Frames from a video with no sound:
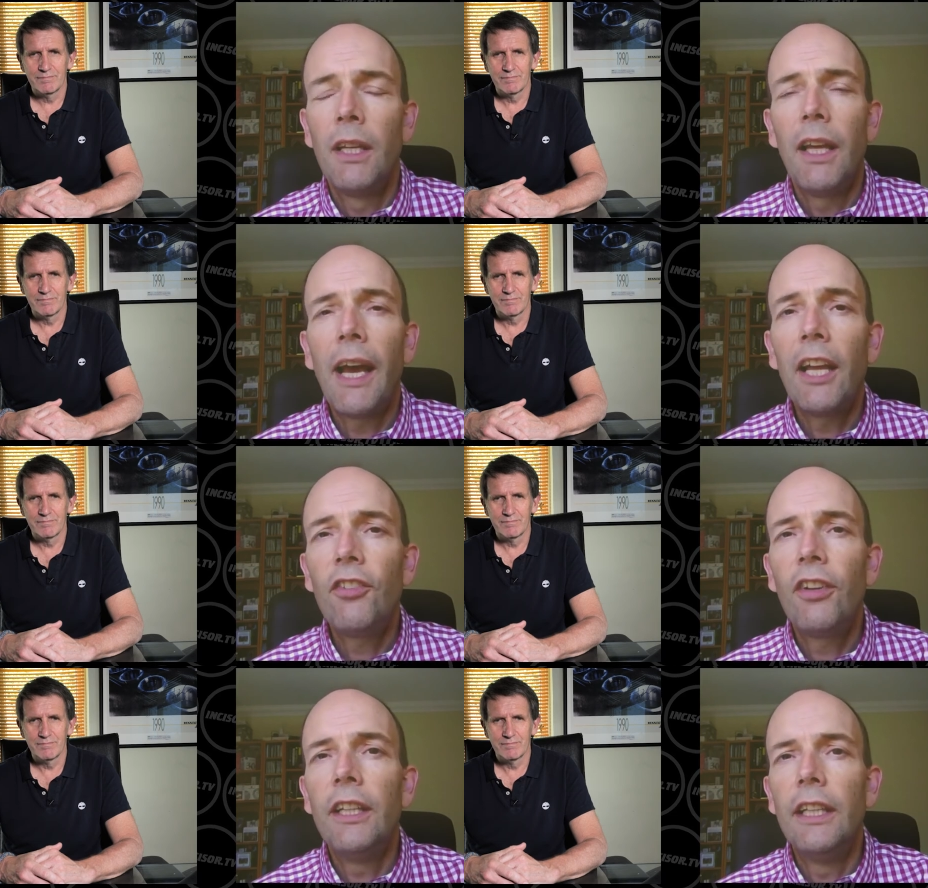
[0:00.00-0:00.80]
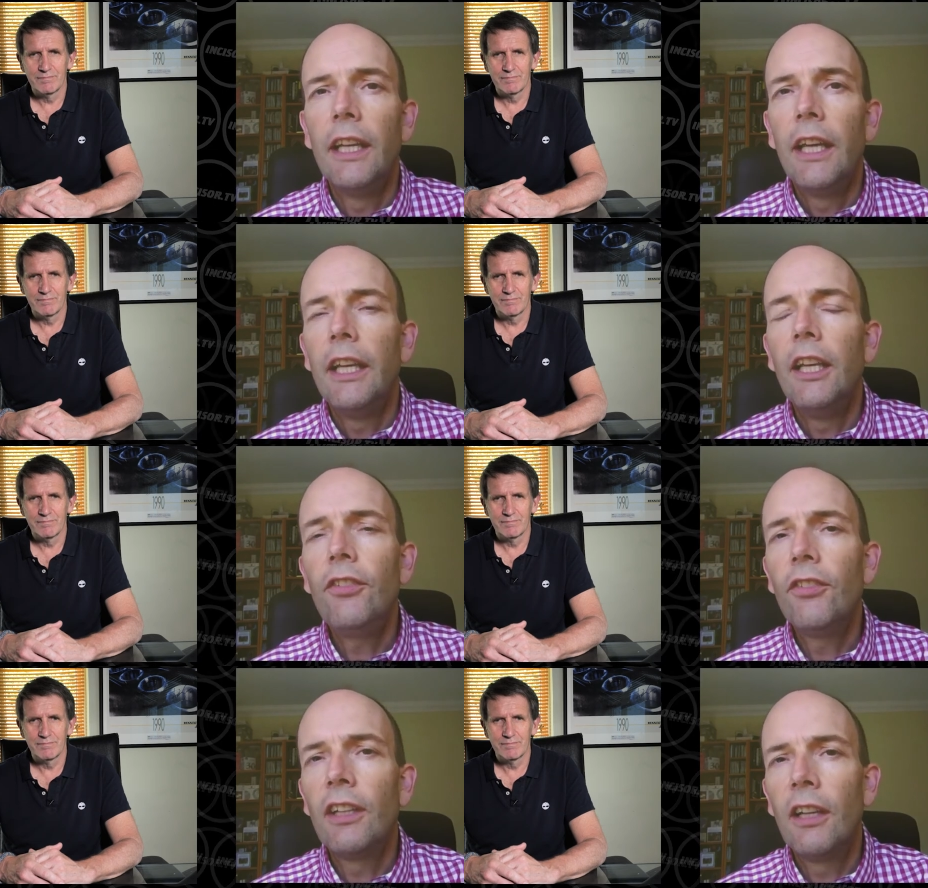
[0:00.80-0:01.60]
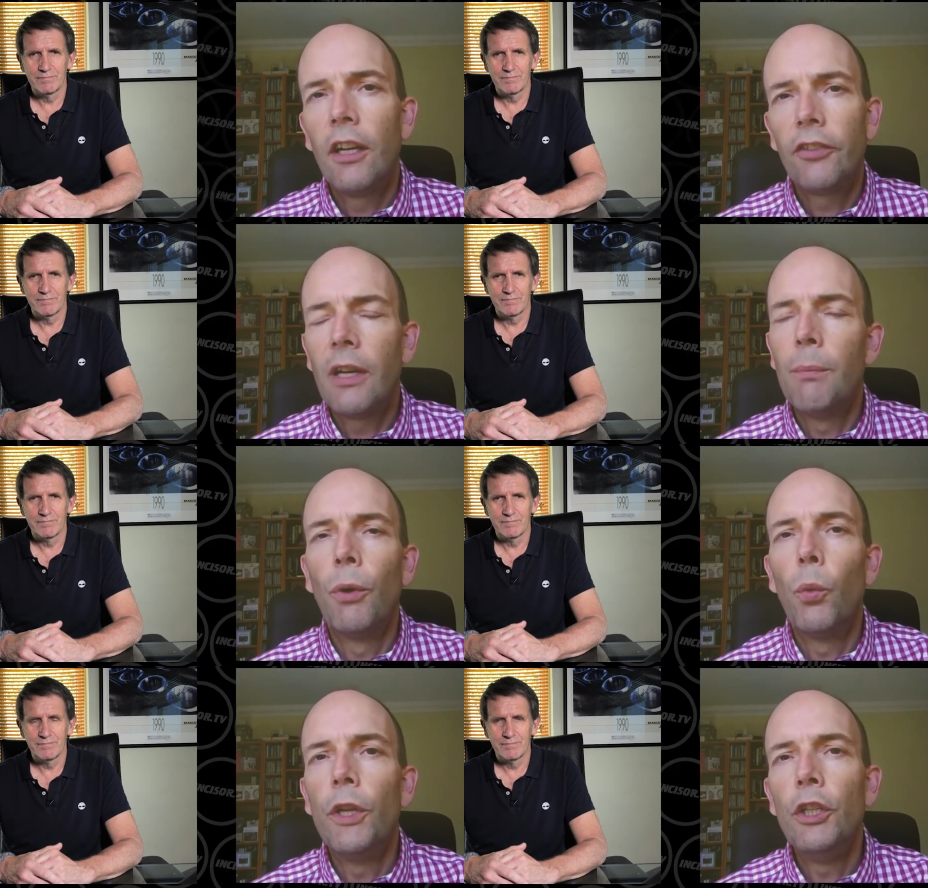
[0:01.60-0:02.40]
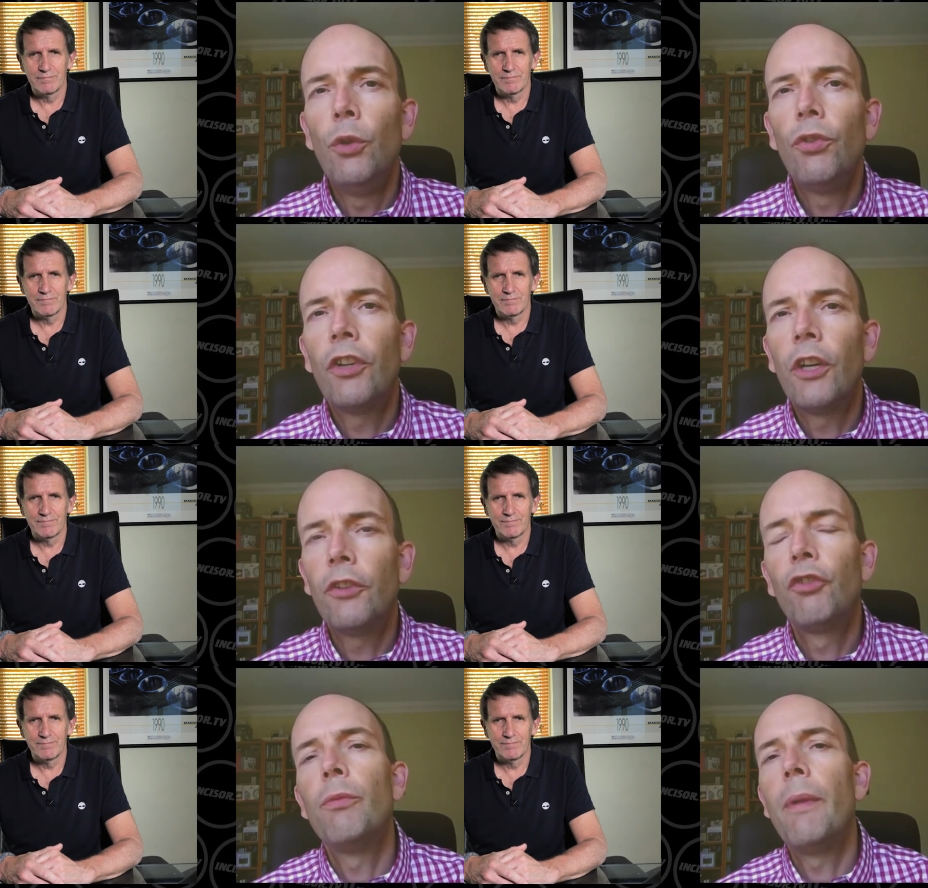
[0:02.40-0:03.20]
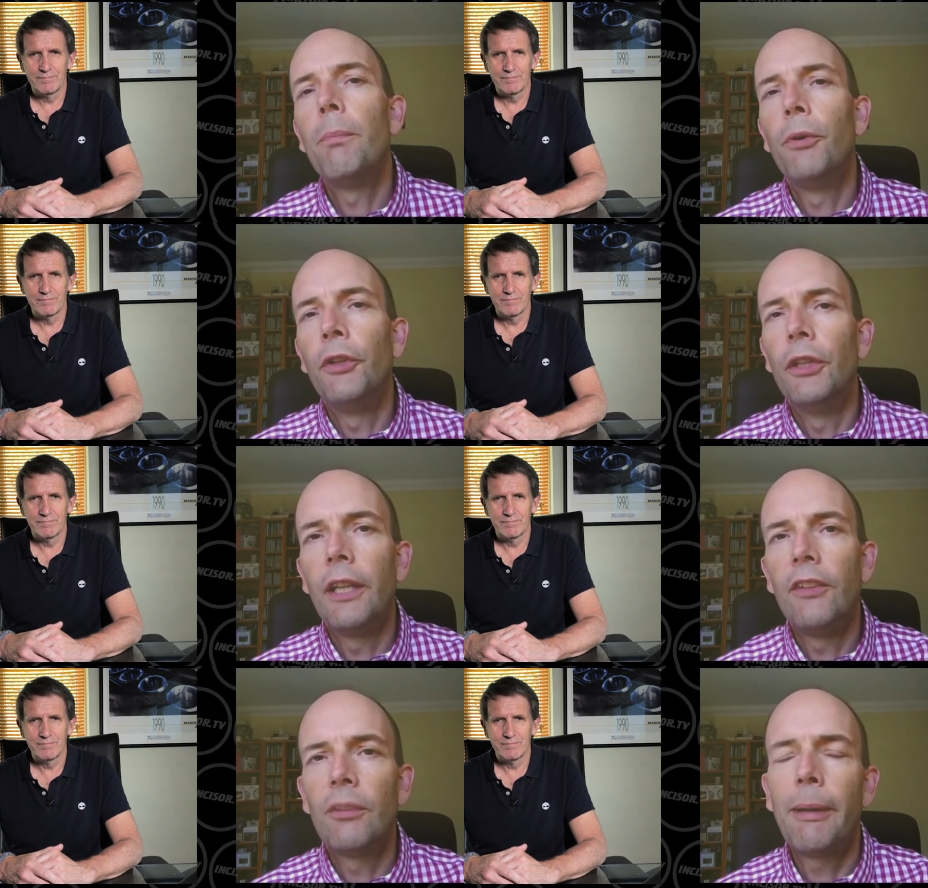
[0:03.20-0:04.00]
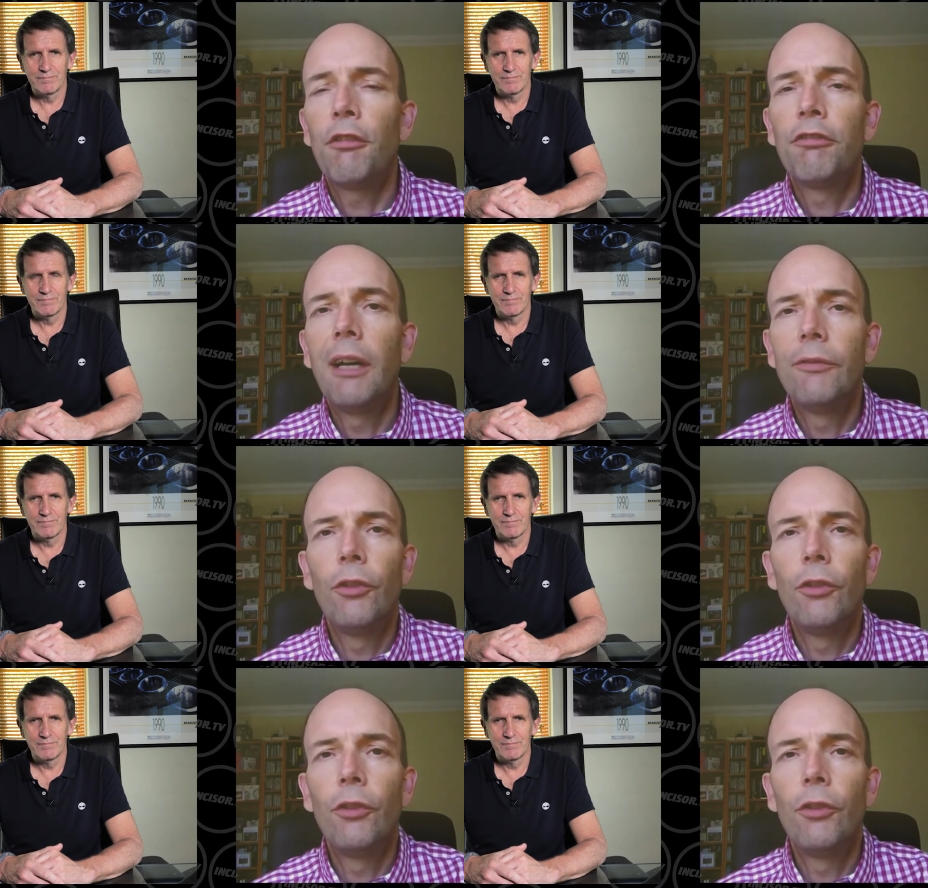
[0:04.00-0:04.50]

Speaker 1: actually isn't a large number when you start to remember that there's about 5 or